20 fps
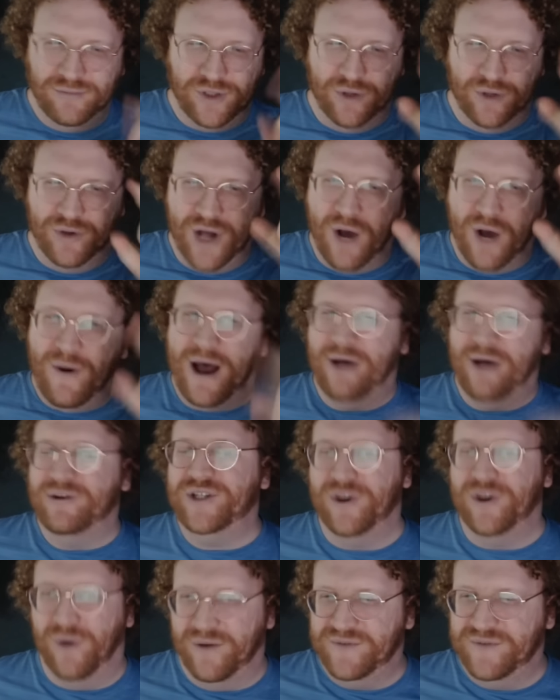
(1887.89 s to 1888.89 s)
You know how
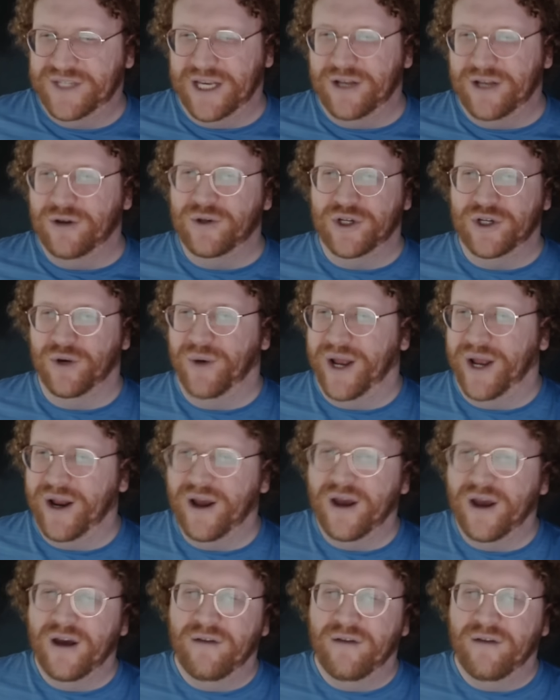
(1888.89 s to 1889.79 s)
to. I've seen you do it.